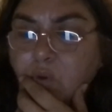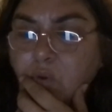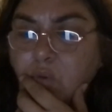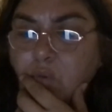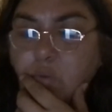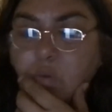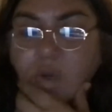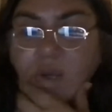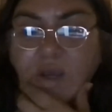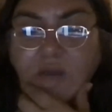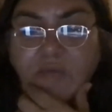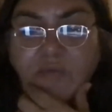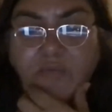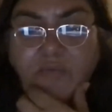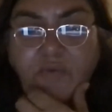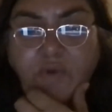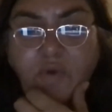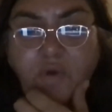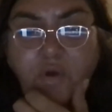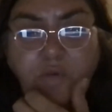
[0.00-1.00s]
with
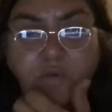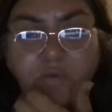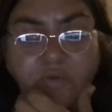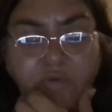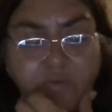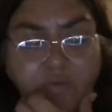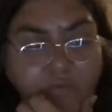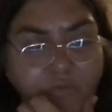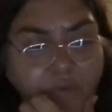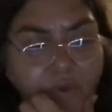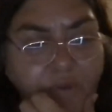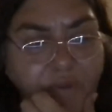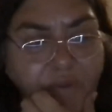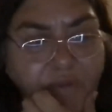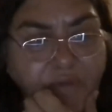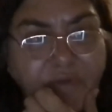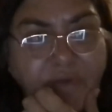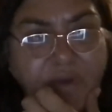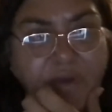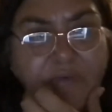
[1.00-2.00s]
terms of other
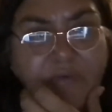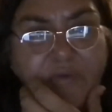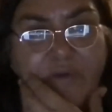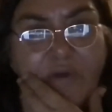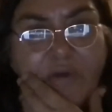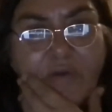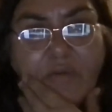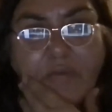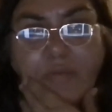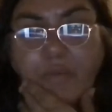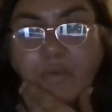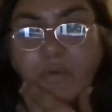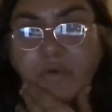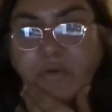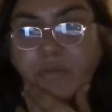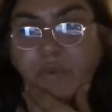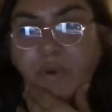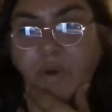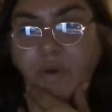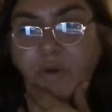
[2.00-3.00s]
stuff, so the book's
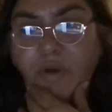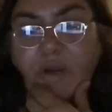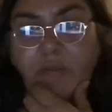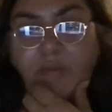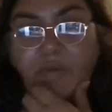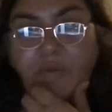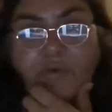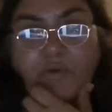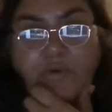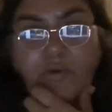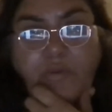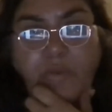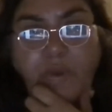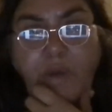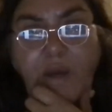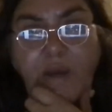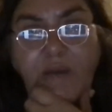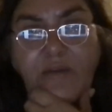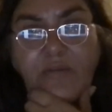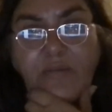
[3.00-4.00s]
broken up in 2
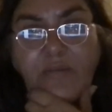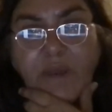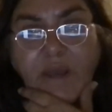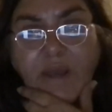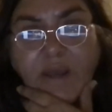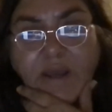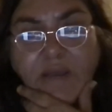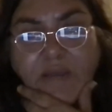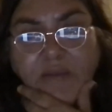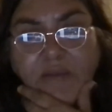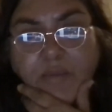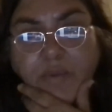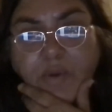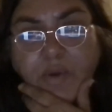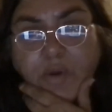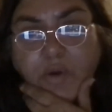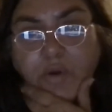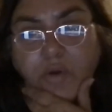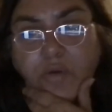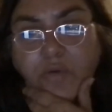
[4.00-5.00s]
parts, black and the
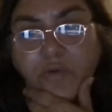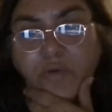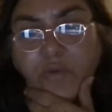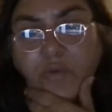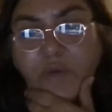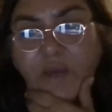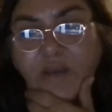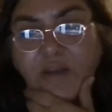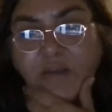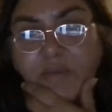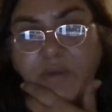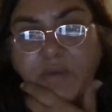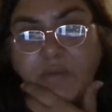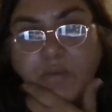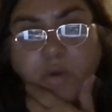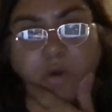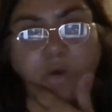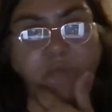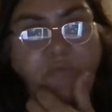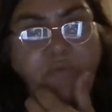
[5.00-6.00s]
blue. So we had to be
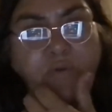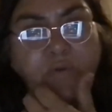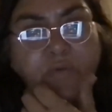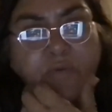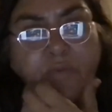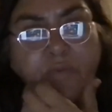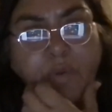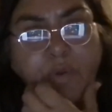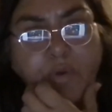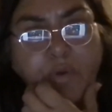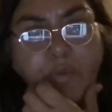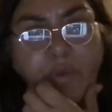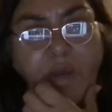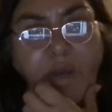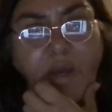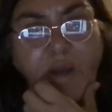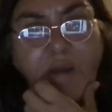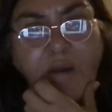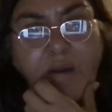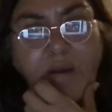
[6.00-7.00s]
mindful of the blue
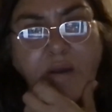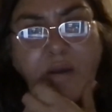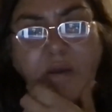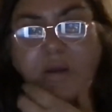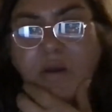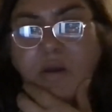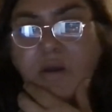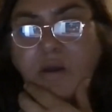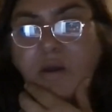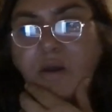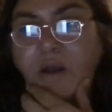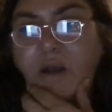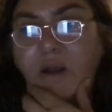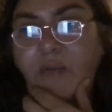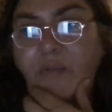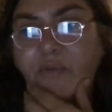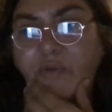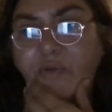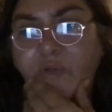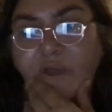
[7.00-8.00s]
part.
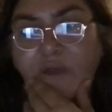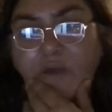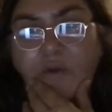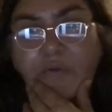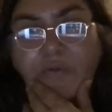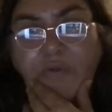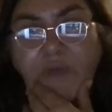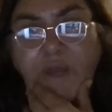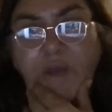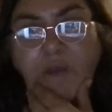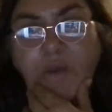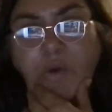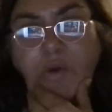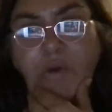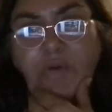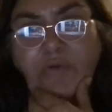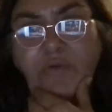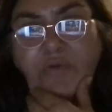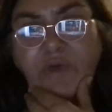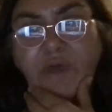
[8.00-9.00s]
So they got their
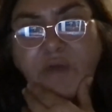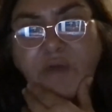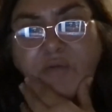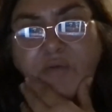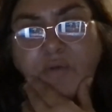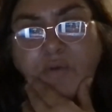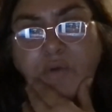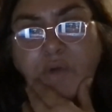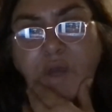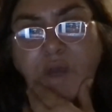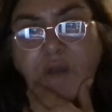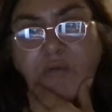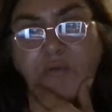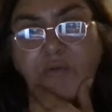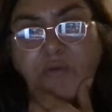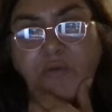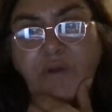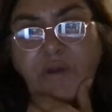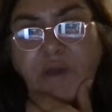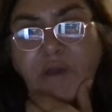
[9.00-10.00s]
lawyers to have a look over
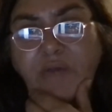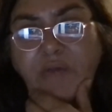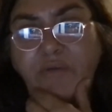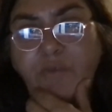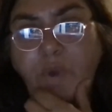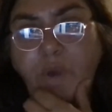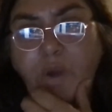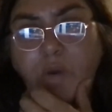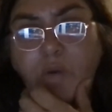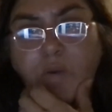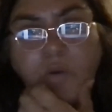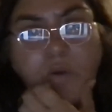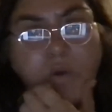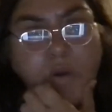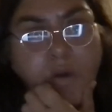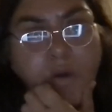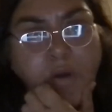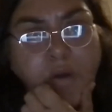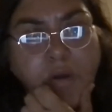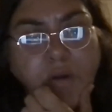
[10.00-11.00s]
it as well.
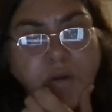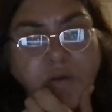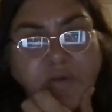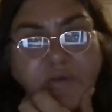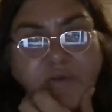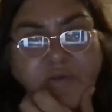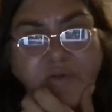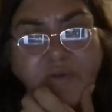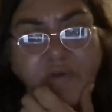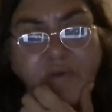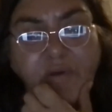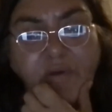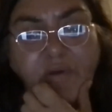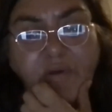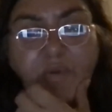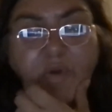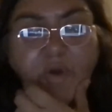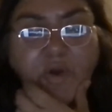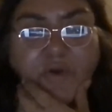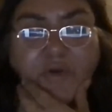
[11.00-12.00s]

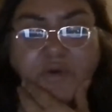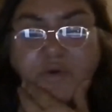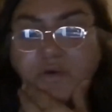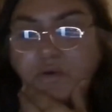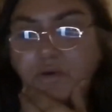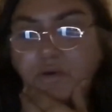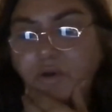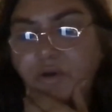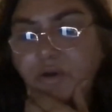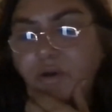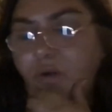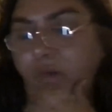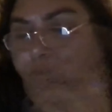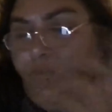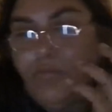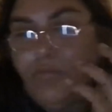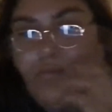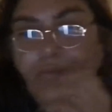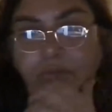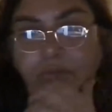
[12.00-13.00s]
but I do, like, I'm